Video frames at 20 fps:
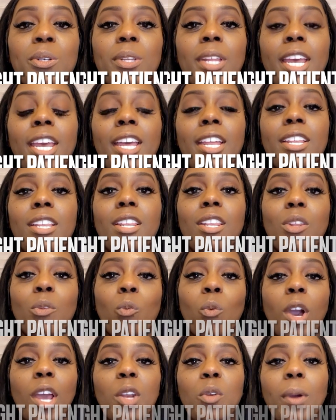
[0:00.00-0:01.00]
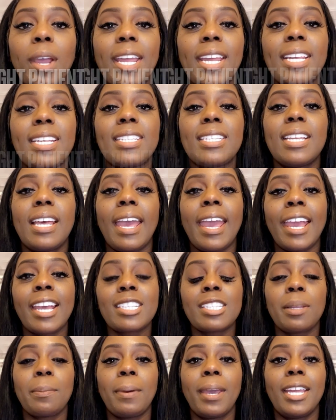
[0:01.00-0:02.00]
that. One way is to
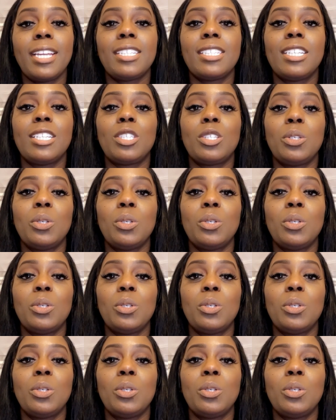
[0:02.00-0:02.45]
ask the patient